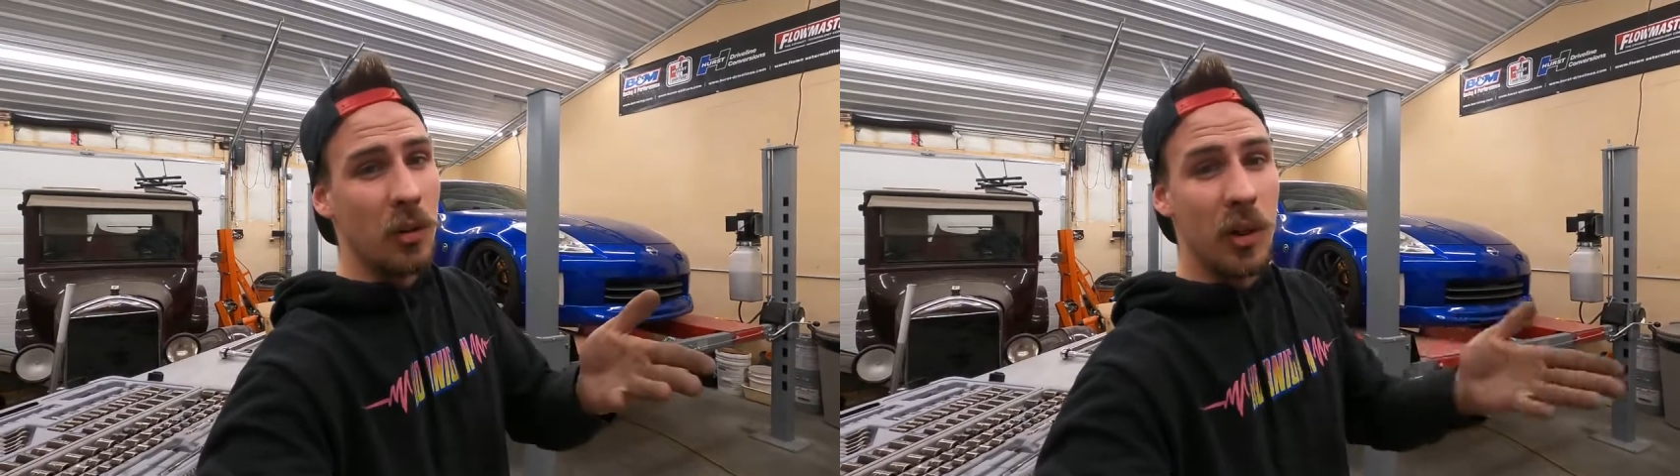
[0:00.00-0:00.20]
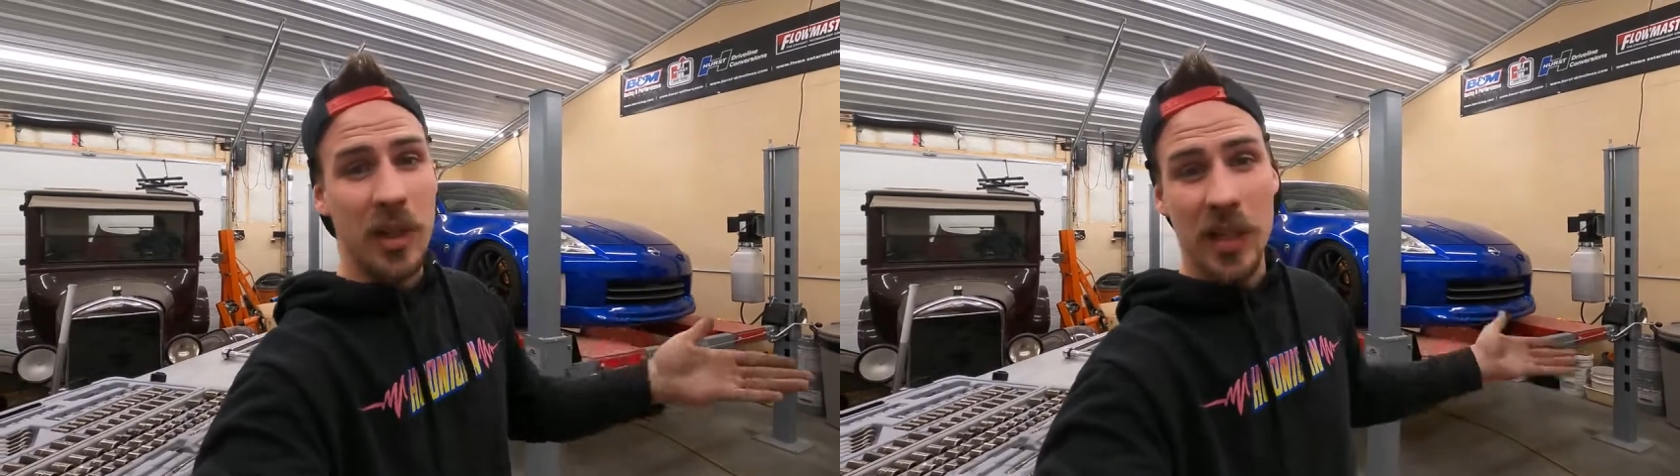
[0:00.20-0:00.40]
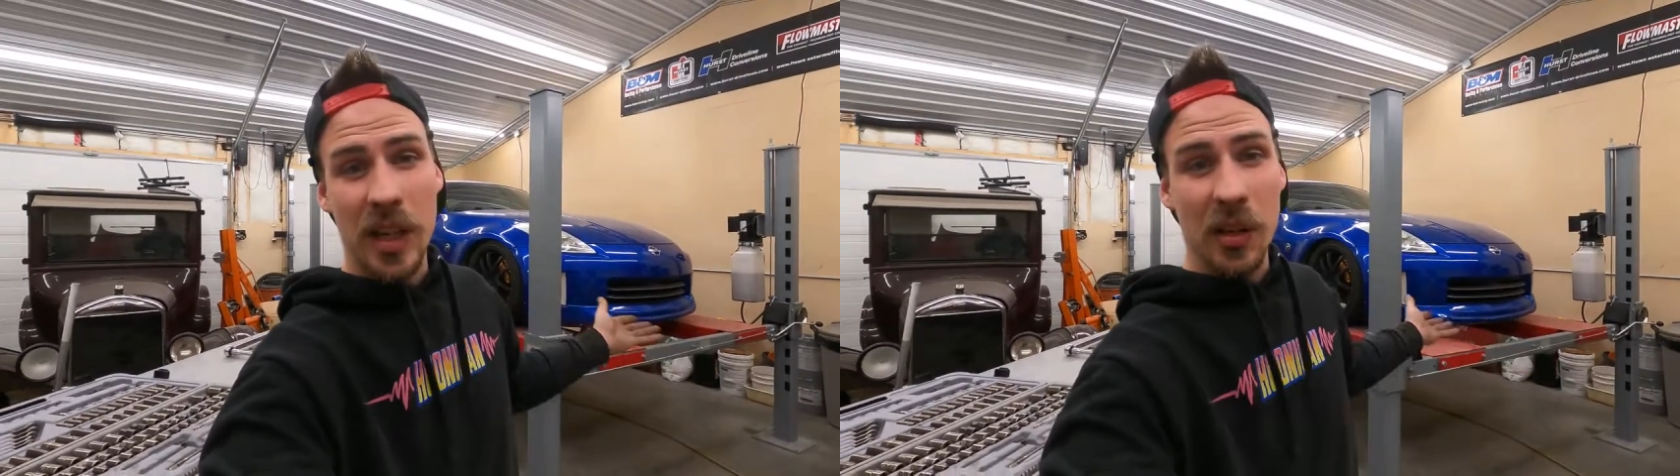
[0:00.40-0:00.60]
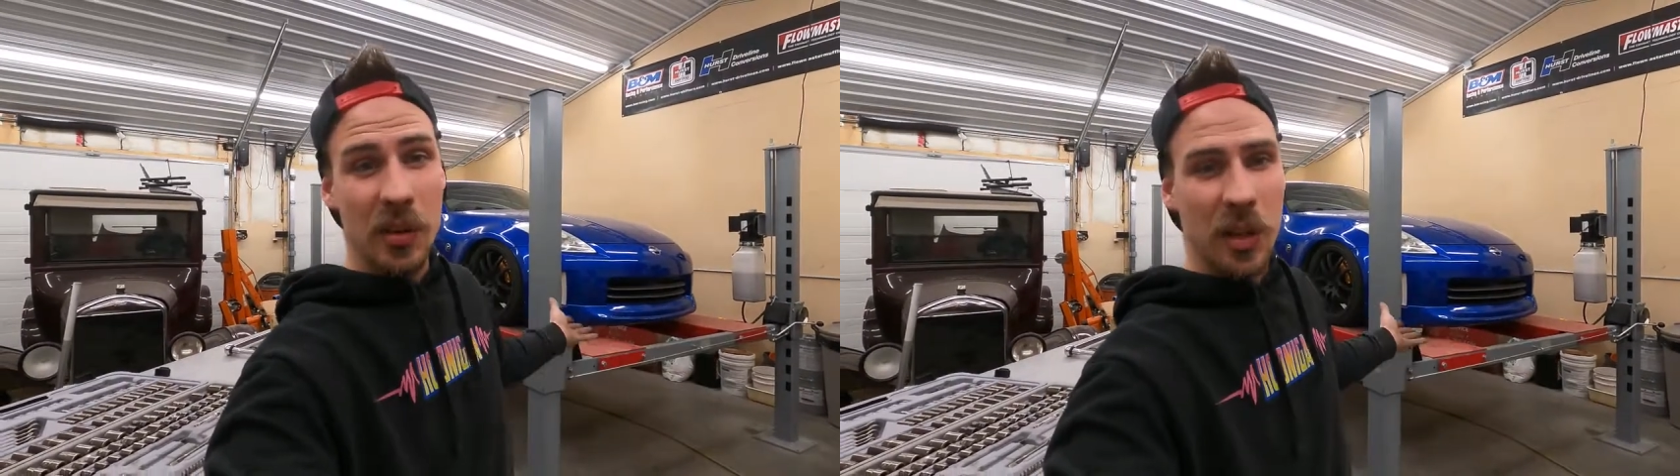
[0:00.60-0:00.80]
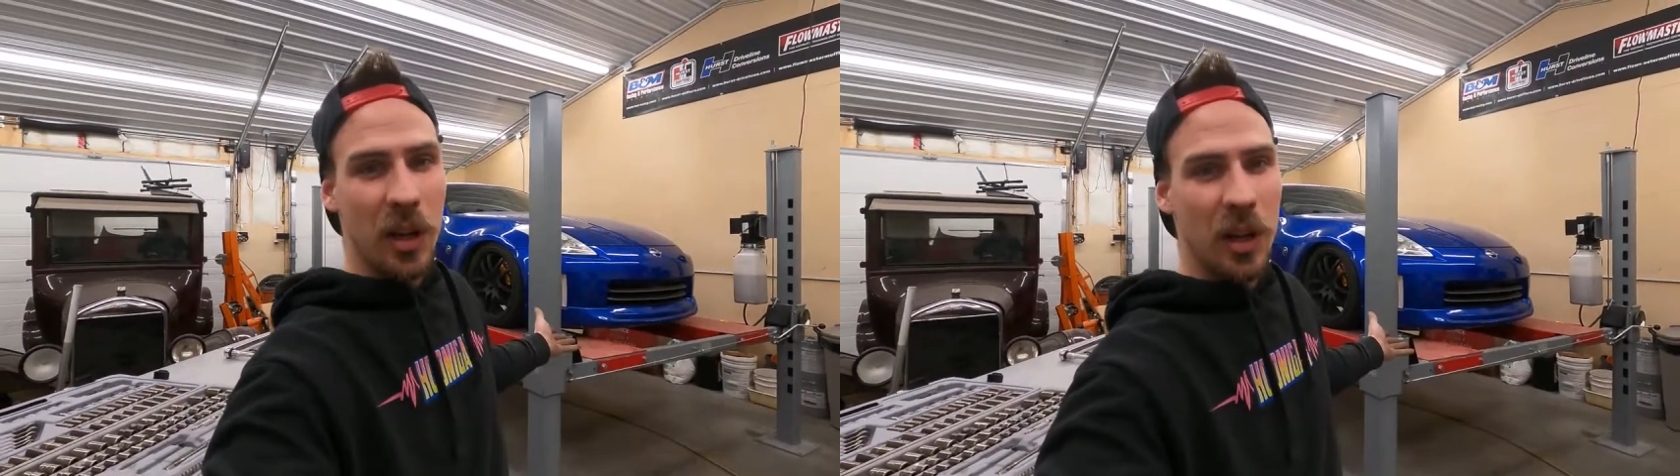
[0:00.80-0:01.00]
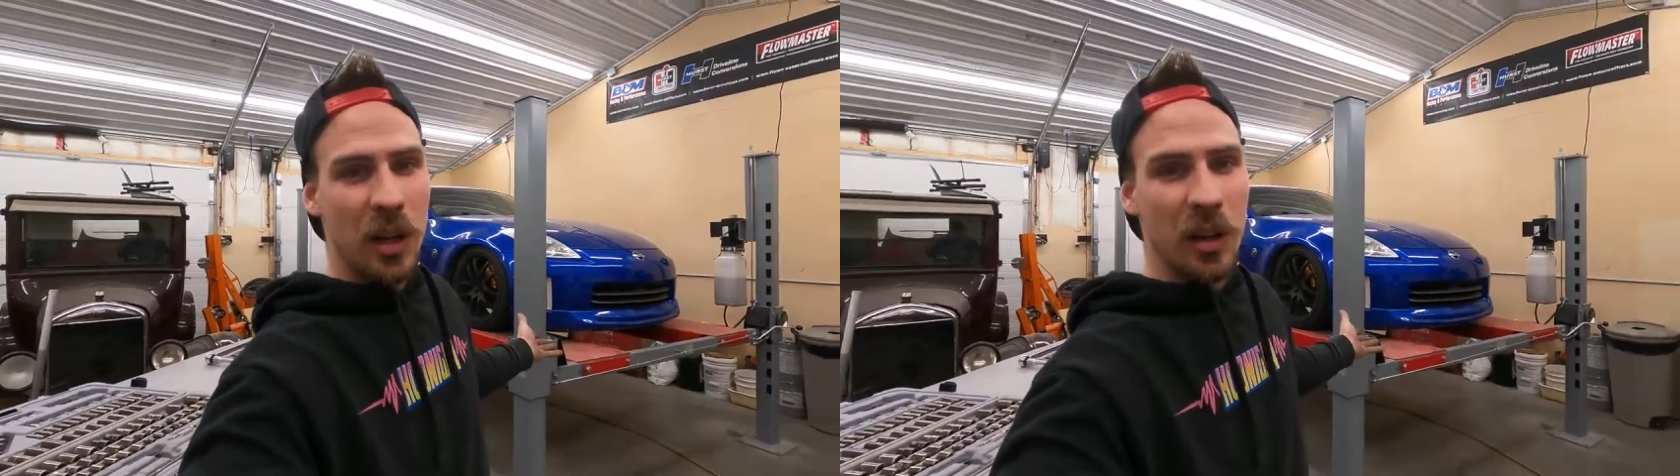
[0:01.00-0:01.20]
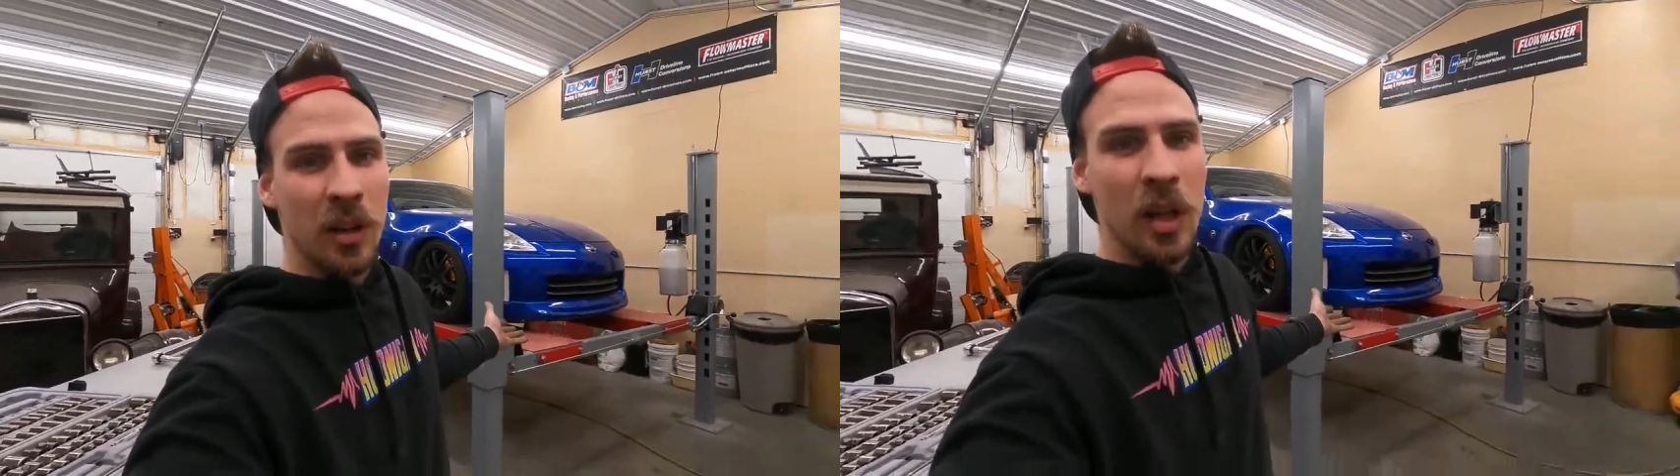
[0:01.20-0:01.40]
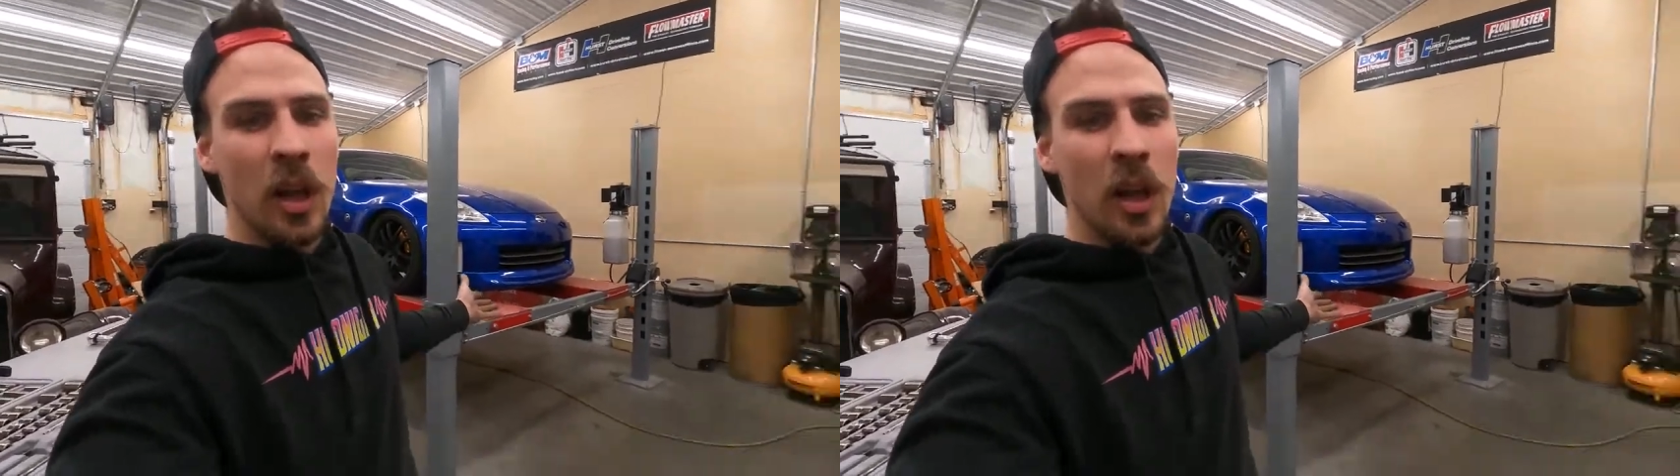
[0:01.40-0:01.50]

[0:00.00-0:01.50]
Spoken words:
own because Niko's not here.